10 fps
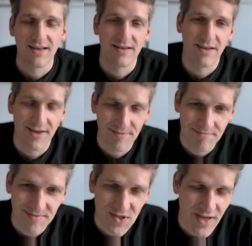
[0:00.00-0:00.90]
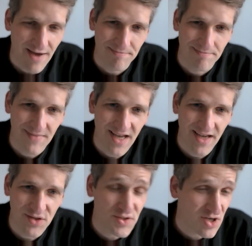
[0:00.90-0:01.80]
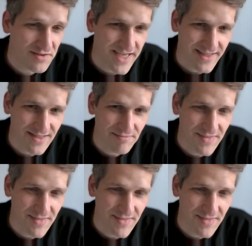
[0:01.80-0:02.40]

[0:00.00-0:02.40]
Use contacts.